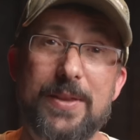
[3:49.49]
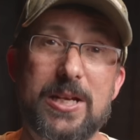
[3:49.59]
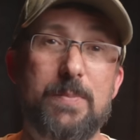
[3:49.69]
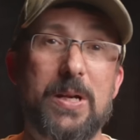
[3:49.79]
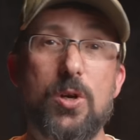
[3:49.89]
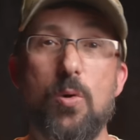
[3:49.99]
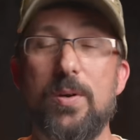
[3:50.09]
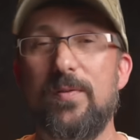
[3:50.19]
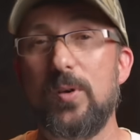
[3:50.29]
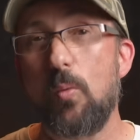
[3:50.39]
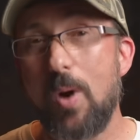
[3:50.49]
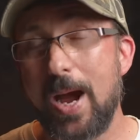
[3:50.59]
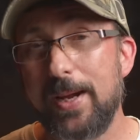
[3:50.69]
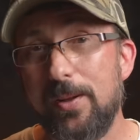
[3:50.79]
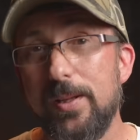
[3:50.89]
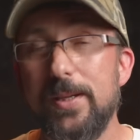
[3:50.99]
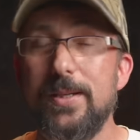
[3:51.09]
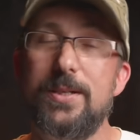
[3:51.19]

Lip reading: That's been going for a while.